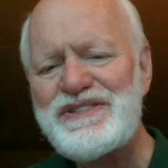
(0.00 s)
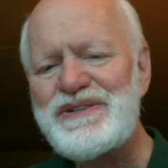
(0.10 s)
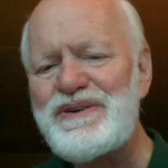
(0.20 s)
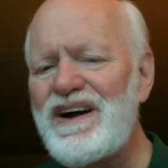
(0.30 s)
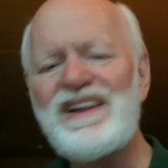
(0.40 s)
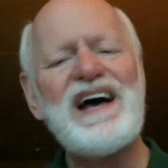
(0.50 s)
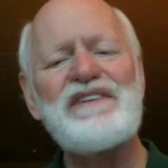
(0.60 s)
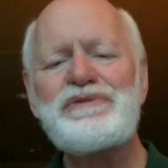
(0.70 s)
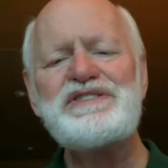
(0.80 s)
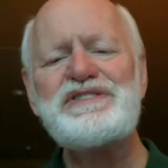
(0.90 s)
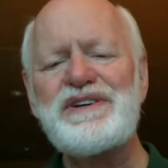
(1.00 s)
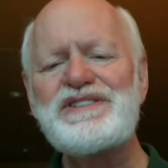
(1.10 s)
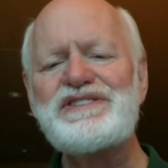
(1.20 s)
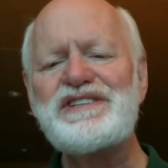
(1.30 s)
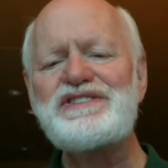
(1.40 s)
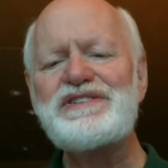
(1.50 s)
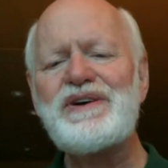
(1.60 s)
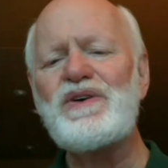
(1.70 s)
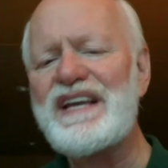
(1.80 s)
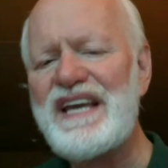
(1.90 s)
to a lot of research that
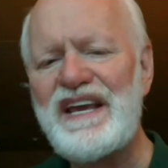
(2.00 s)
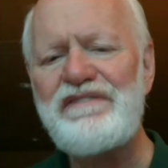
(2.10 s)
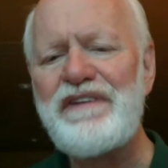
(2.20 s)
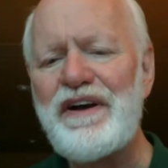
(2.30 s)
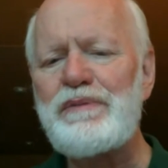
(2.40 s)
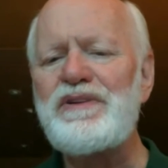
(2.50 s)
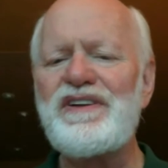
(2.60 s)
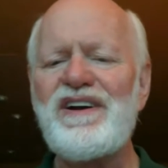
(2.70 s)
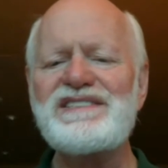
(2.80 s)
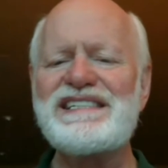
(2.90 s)
showed a key variable in